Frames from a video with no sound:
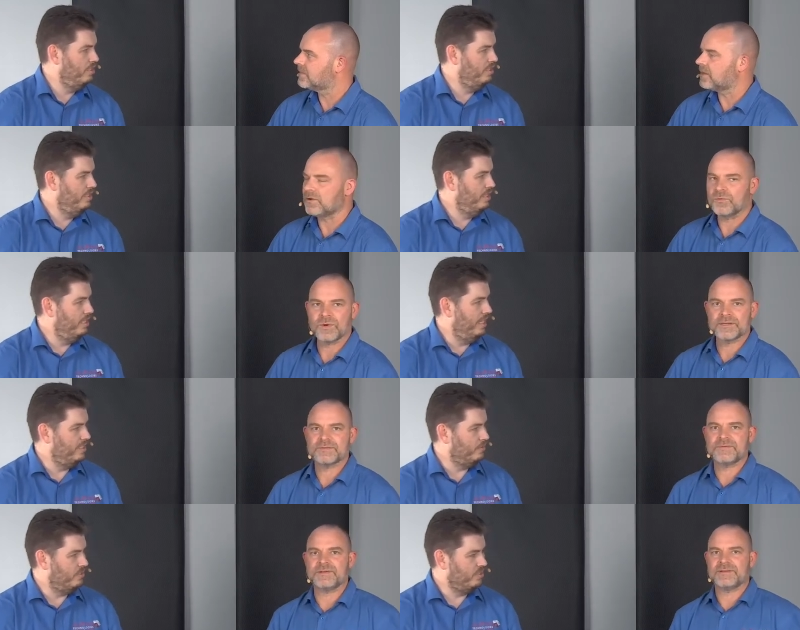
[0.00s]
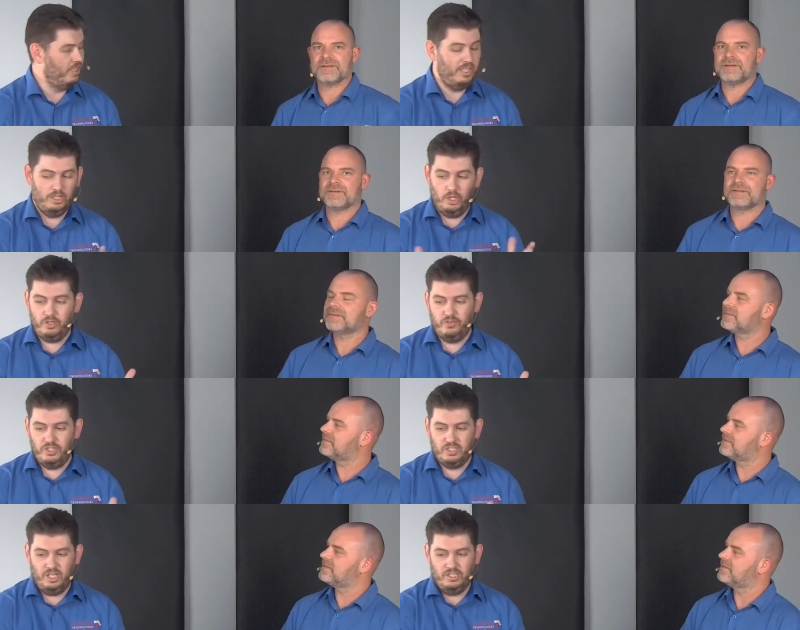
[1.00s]
Speaker 1: Oh, wonderful. Well. So they, they look very
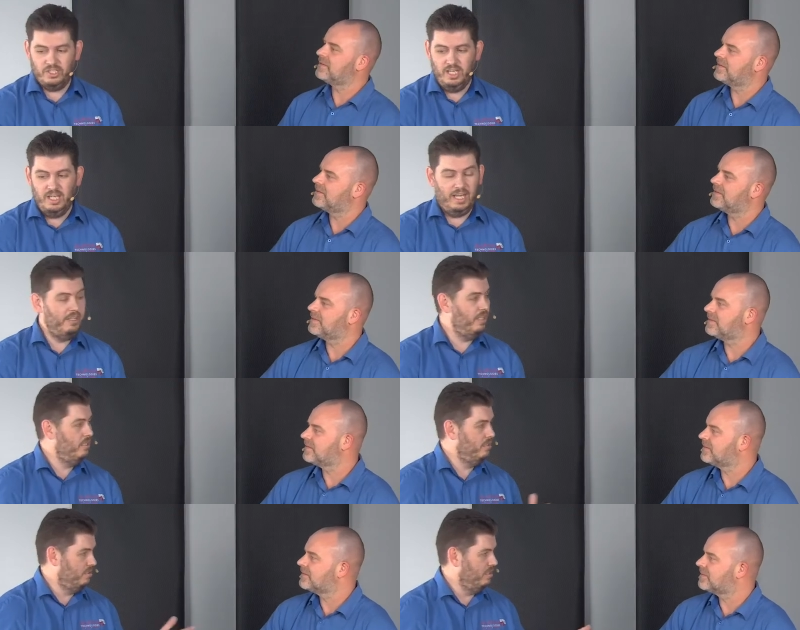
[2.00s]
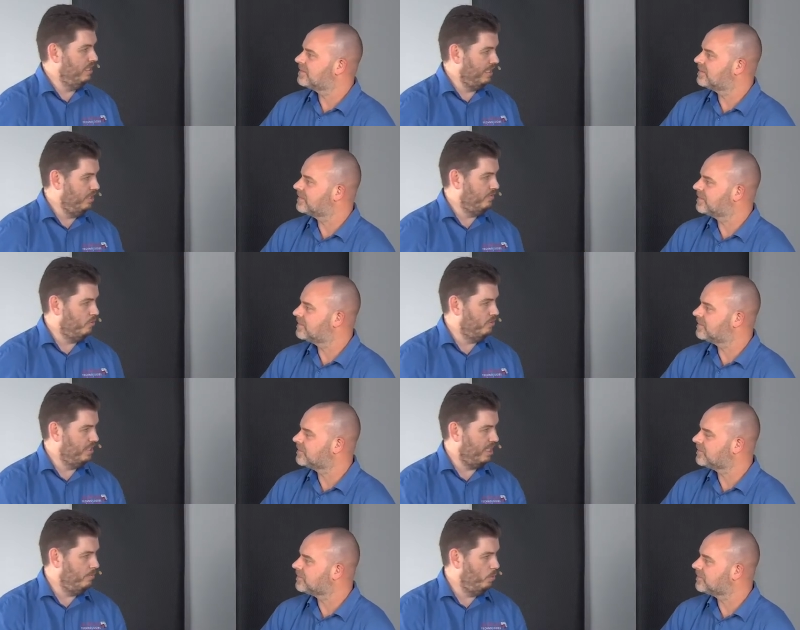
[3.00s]
stylish. And then again, of course, they
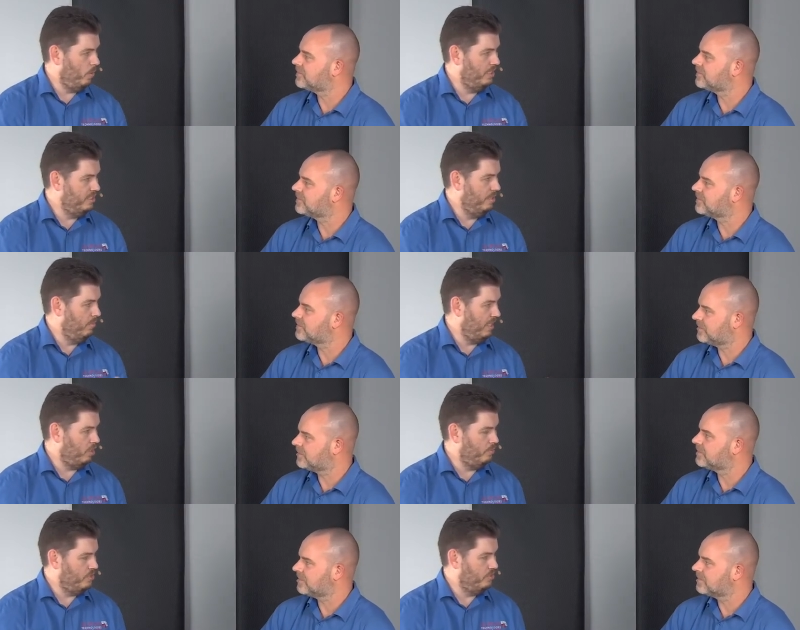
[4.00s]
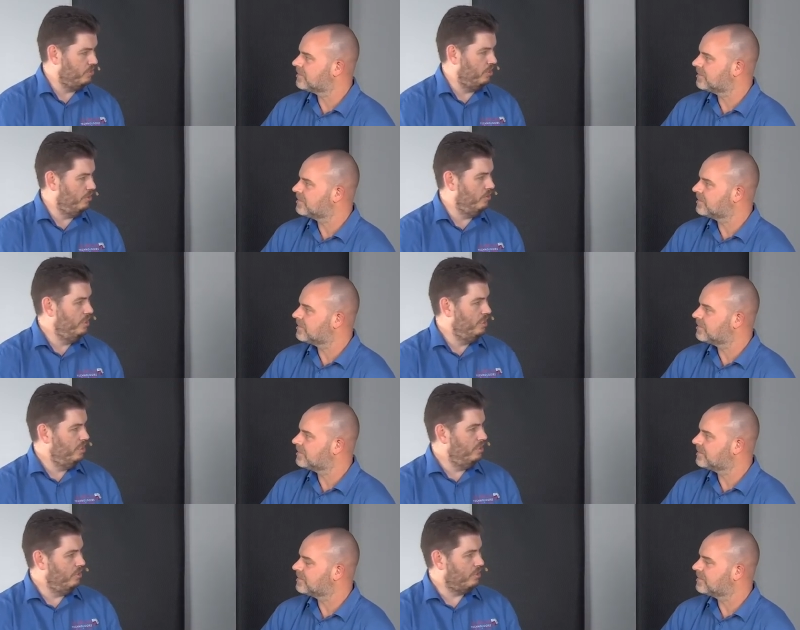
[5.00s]
come in white and black options. So
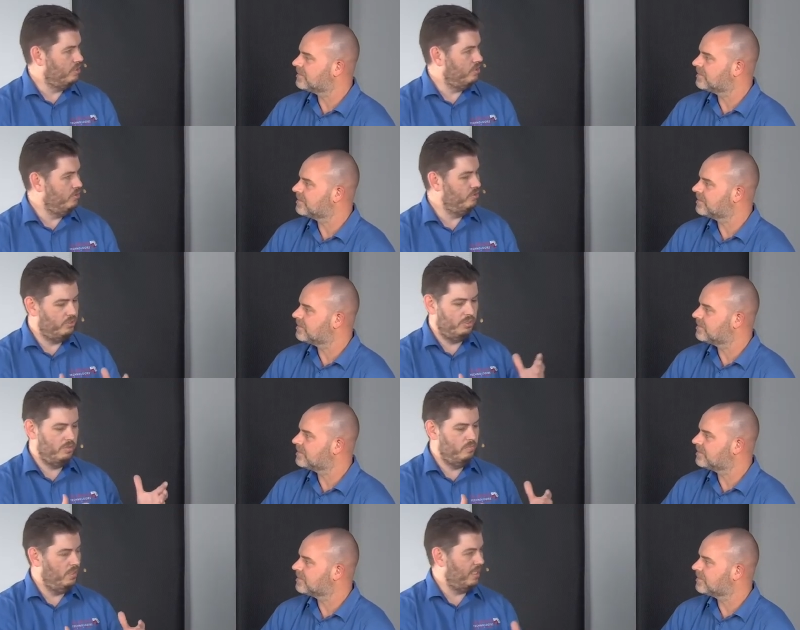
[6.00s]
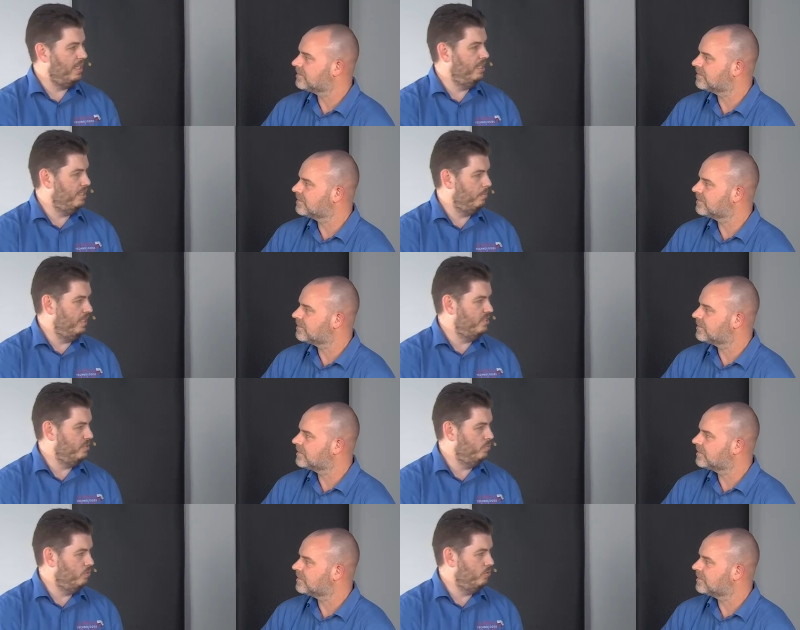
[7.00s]
you can choose a color that matches
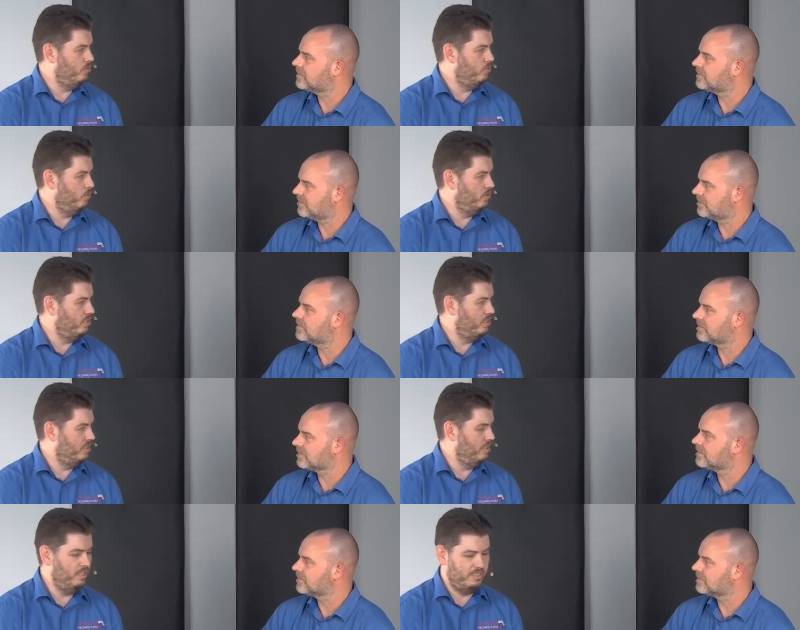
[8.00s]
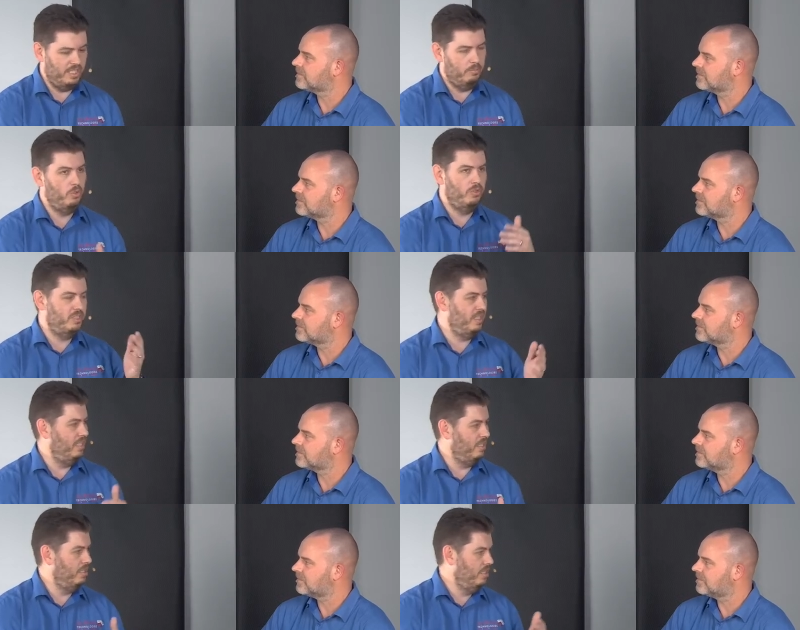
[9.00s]
more towards the, the table or the
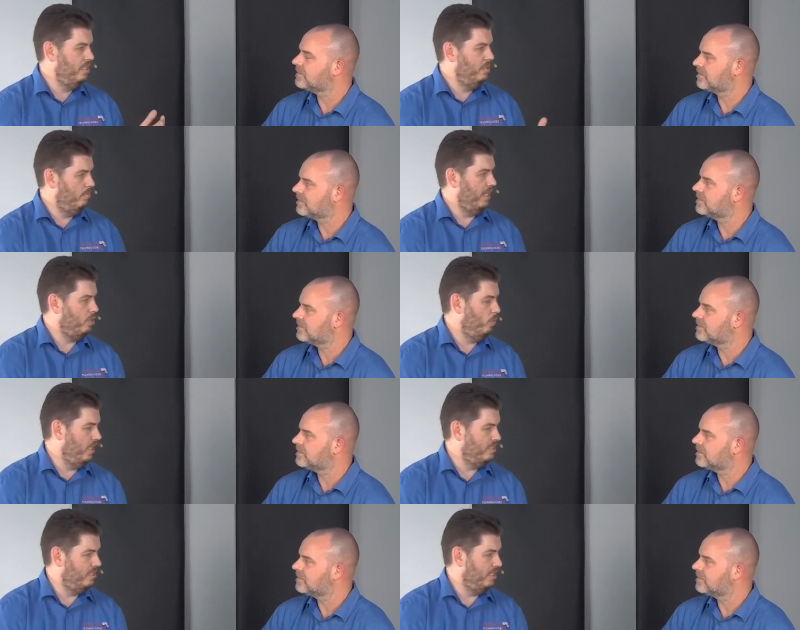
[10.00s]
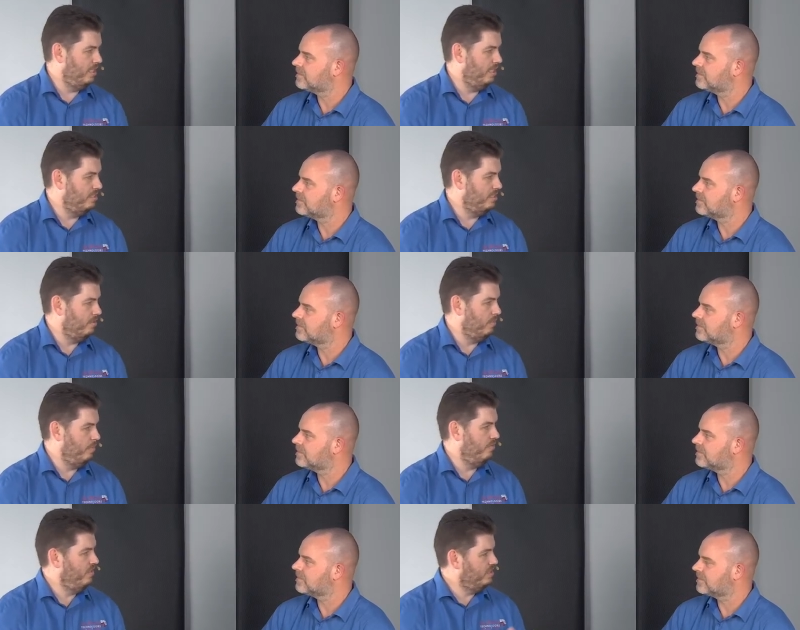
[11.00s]
ceiling, black or white in that case, so that maybe fits